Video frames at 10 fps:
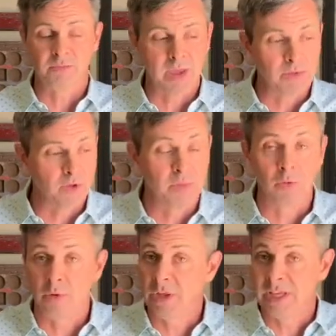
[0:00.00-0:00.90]
Maybe you've
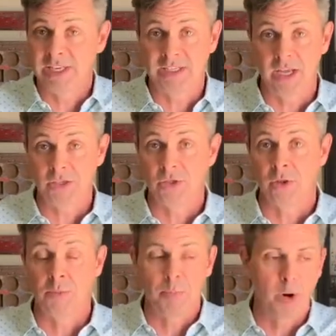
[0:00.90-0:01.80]
been really
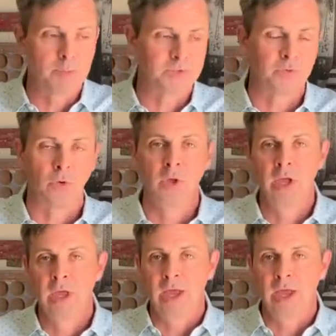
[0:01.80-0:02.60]
intentional and purposeful,